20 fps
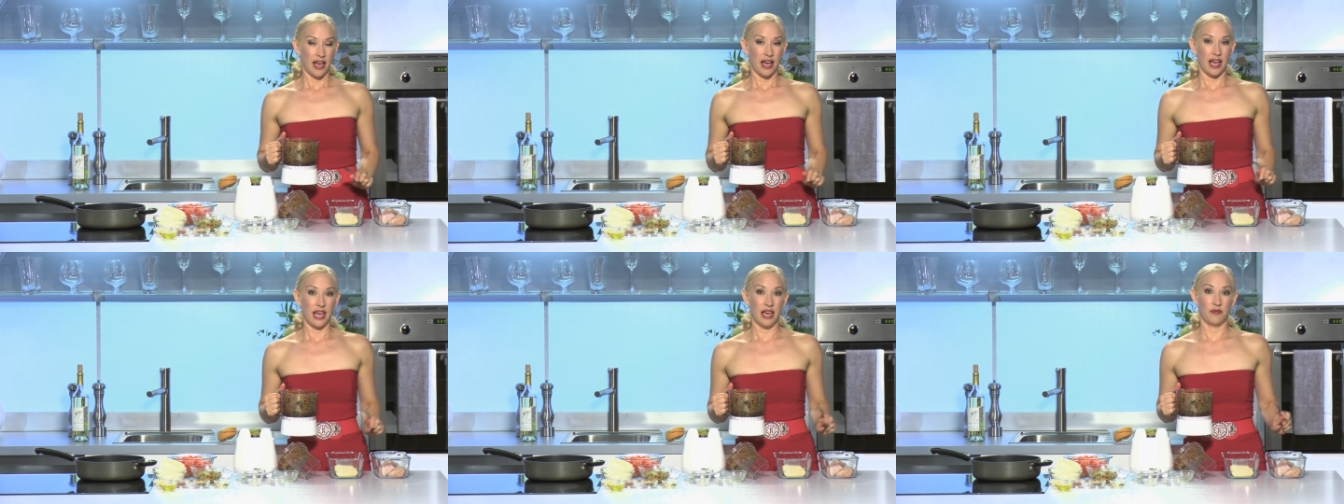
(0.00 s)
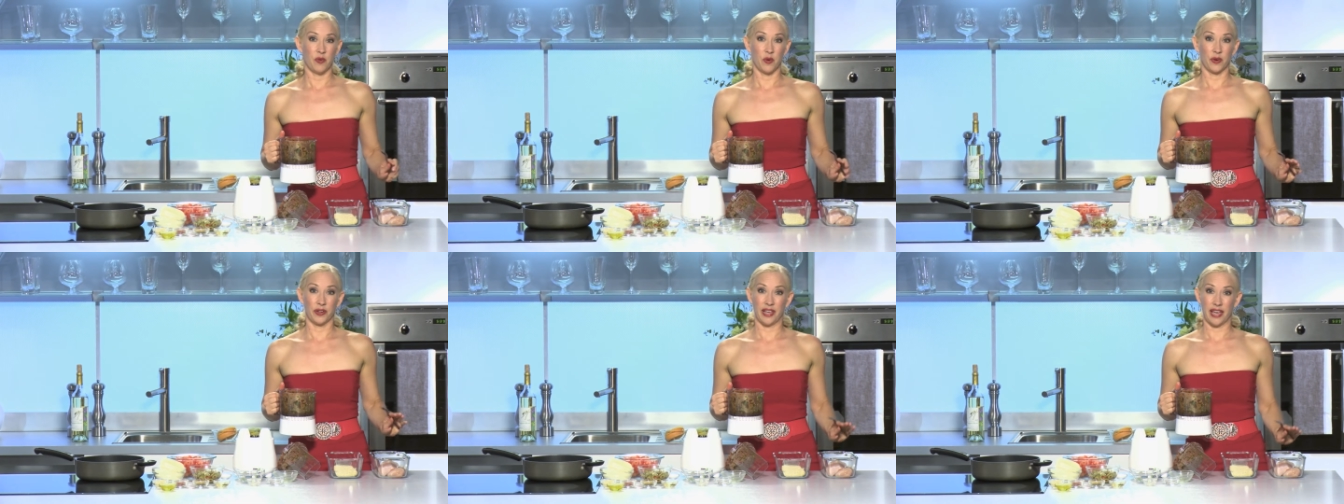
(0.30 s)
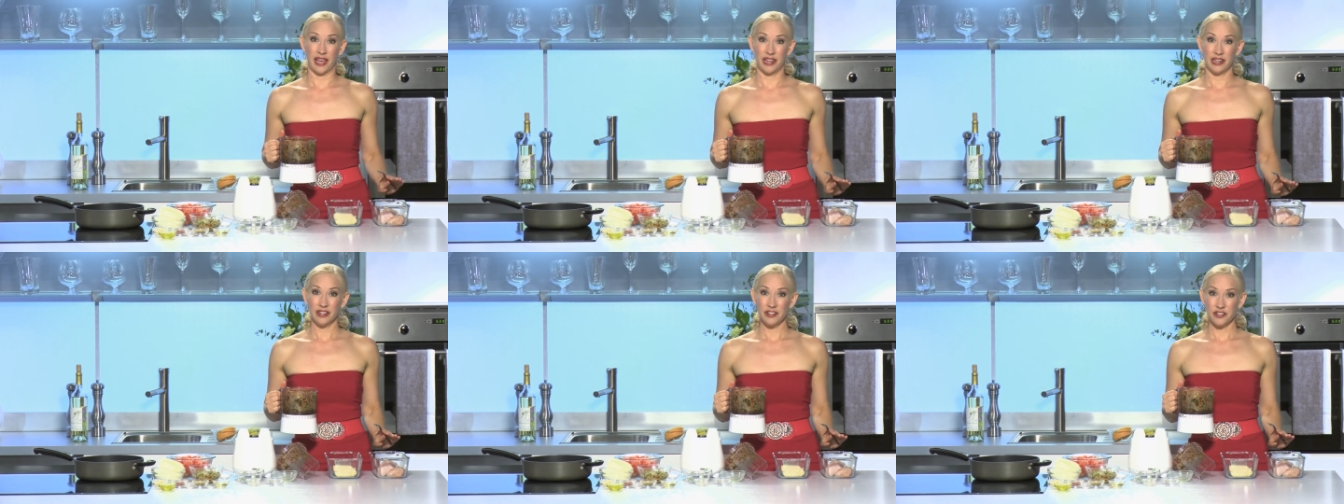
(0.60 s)
I have
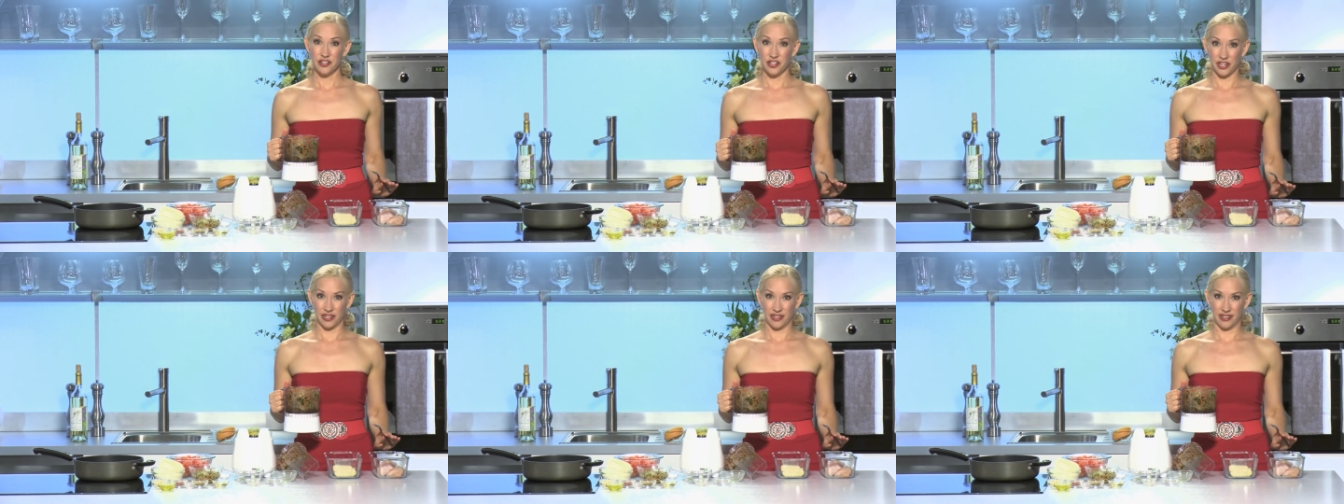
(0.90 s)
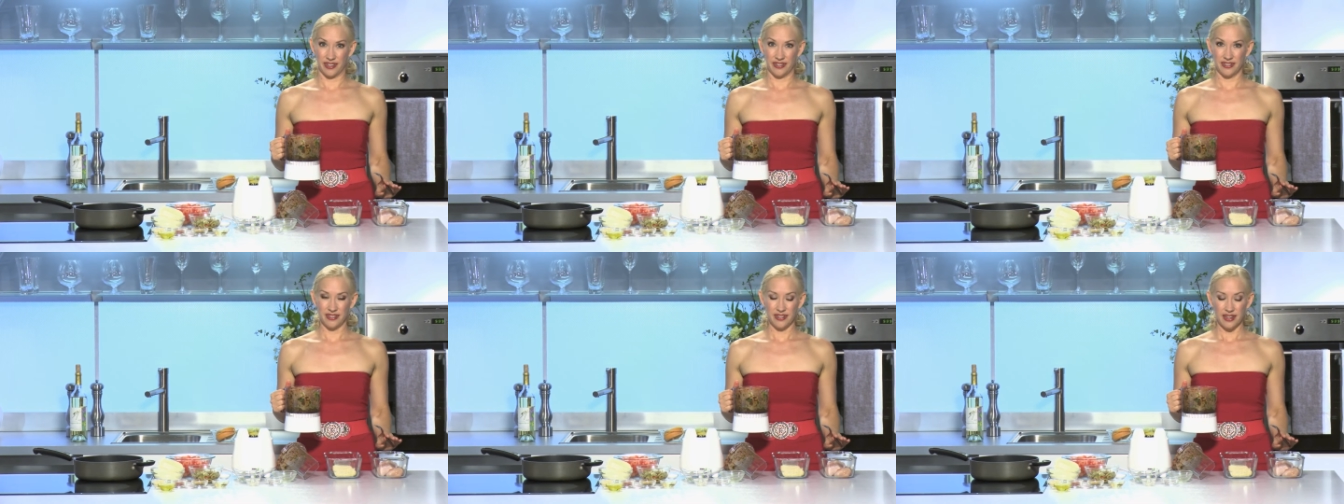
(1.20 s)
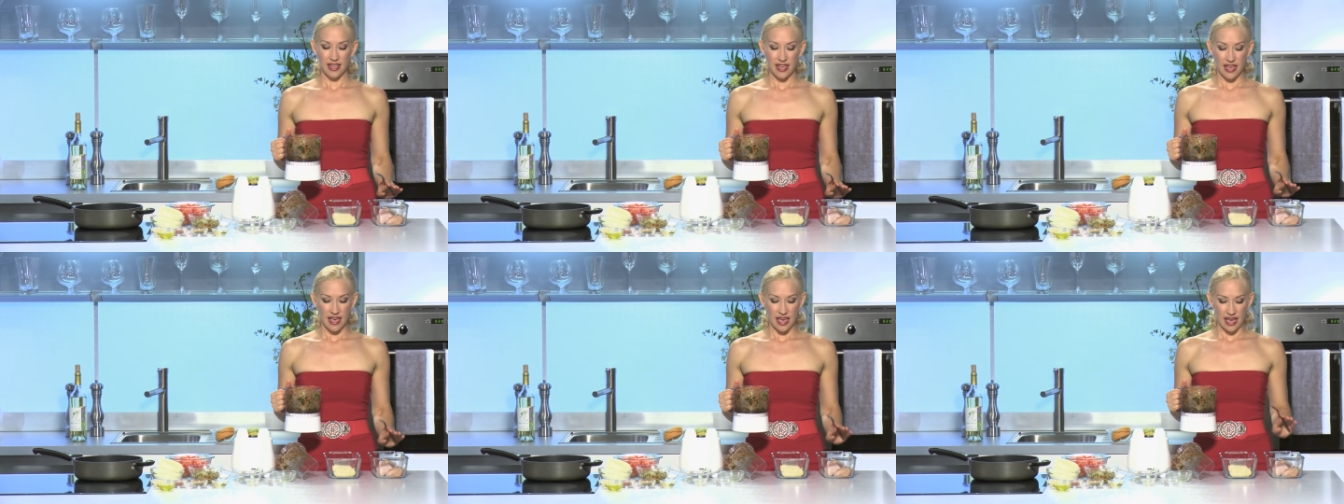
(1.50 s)
organic chicken
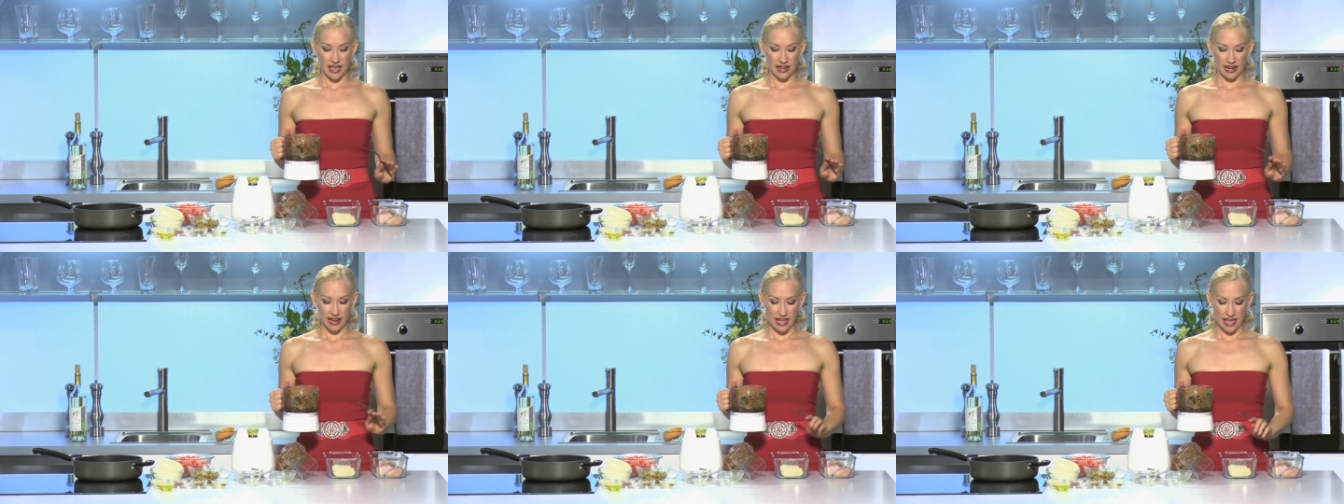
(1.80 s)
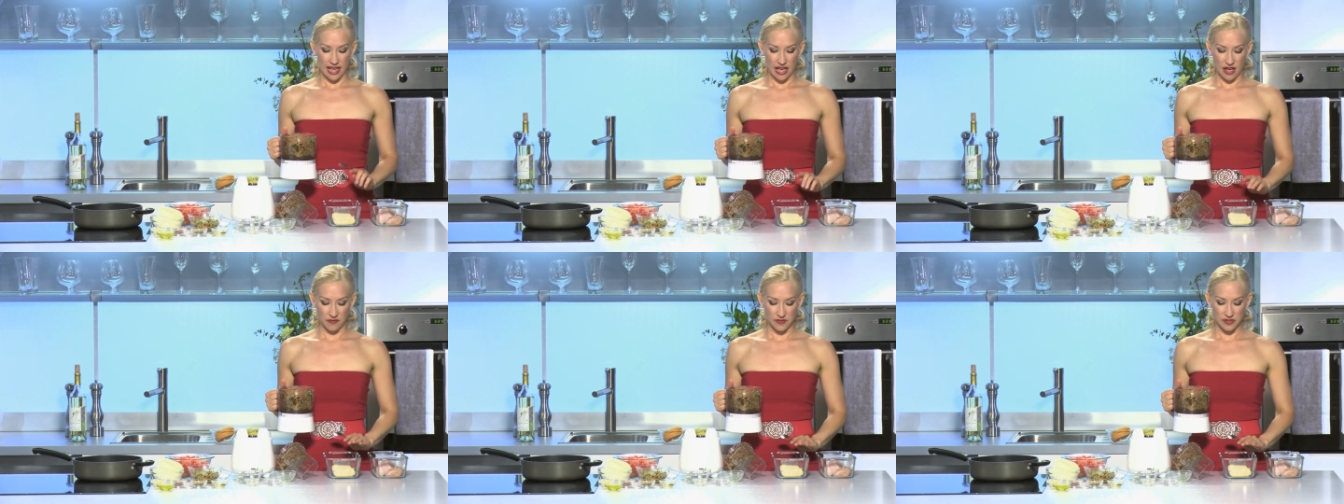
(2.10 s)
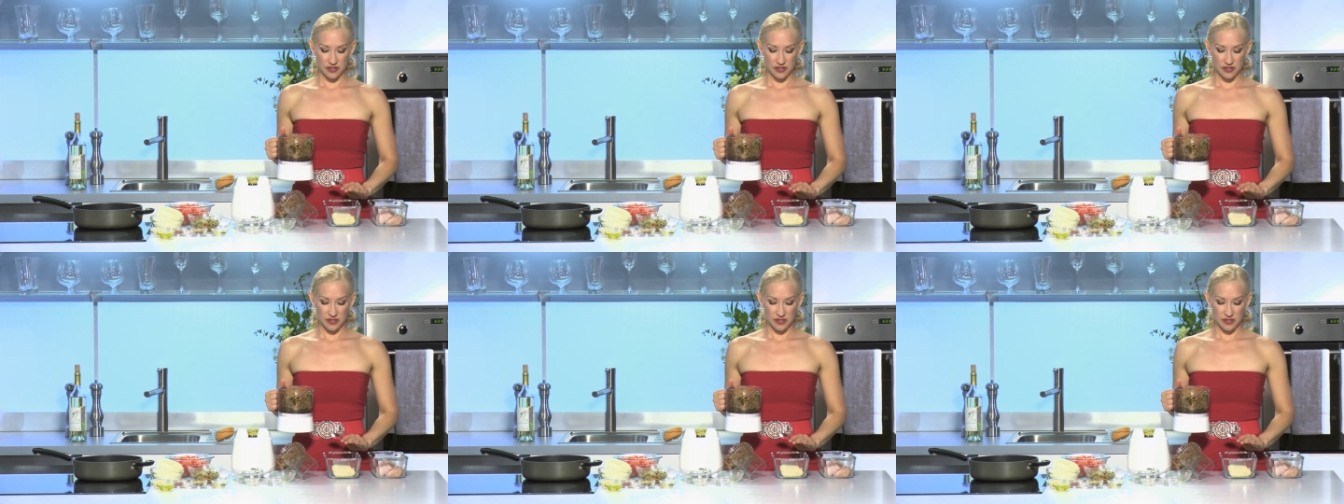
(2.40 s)
and I have